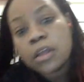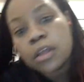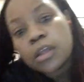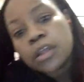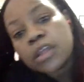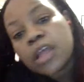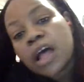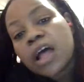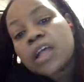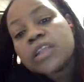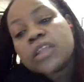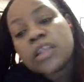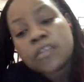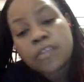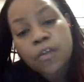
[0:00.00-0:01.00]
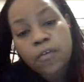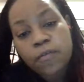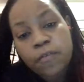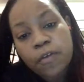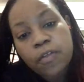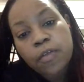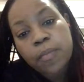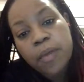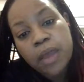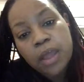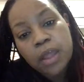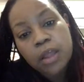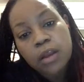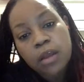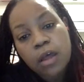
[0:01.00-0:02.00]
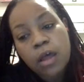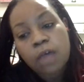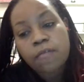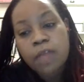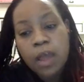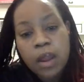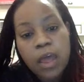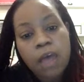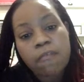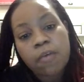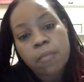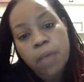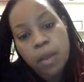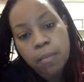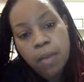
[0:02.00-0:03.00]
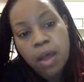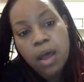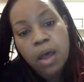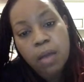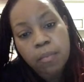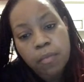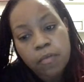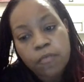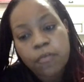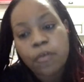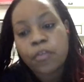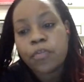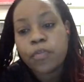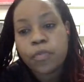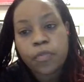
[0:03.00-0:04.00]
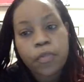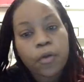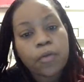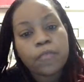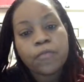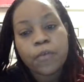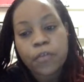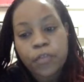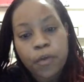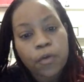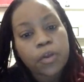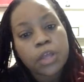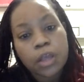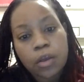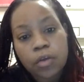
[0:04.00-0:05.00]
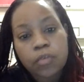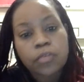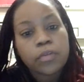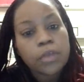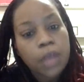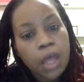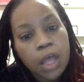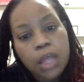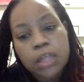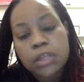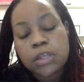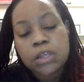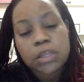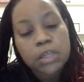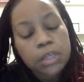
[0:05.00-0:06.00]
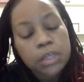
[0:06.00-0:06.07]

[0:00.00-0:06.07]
Yes, I still feel the pain of not having my mom for 30 years. Yes.